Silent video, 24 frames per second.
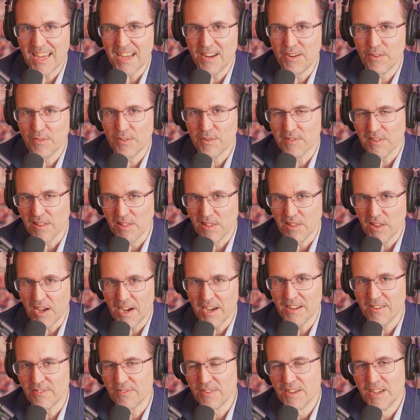I know there's a lot
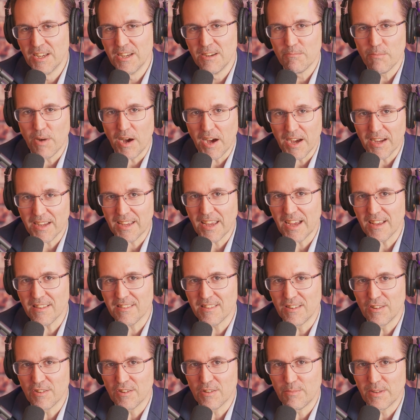of podcasts
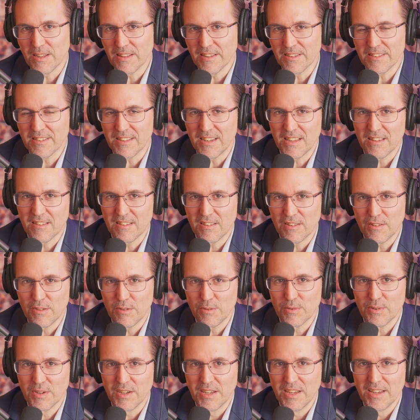that you could be listening
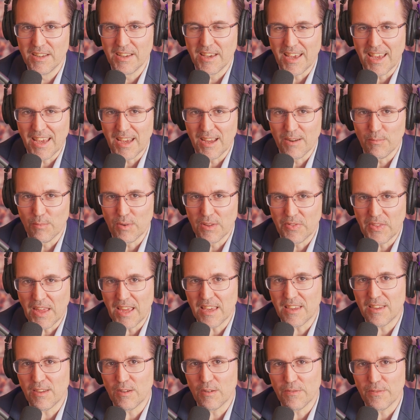to, and we
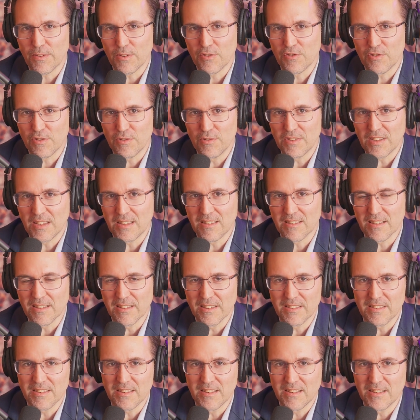thank you for choosing to
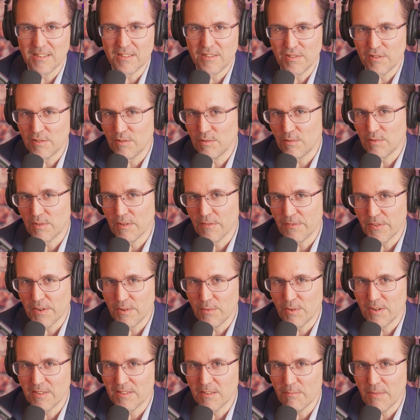listen to the
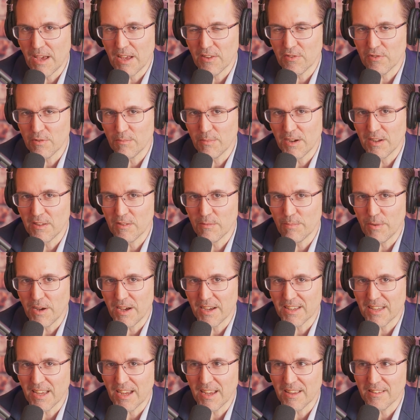Fundraising Masterminds
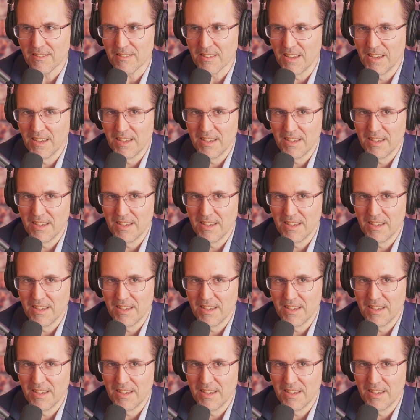Podcast.